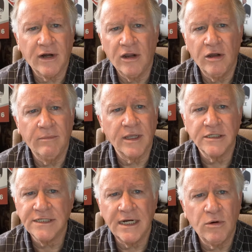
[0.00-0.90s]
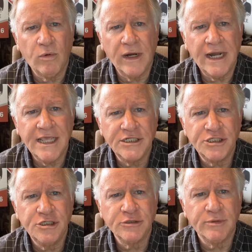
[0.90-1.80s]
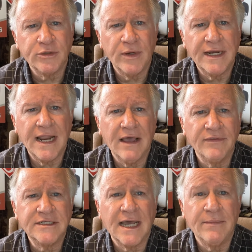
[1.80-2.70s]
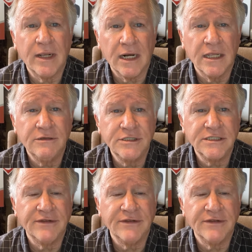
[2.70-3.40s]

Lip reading: home because they don't want any issues between now and the time it closes.